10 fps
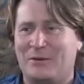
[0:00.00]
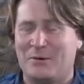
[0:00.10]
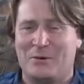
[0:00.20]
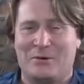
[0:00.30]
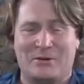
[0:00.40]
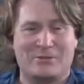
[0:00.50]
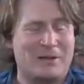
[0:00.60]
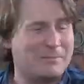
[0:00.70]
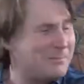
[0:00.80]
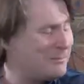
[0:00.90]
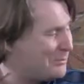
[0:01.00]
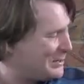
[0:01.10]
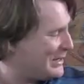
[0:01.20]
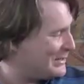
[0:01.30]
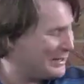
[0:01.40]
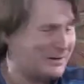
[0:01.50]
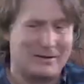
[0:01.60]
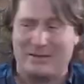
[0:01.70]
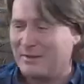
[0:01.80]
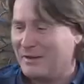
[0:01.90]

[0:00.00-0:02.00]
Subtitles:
corners, they bring to life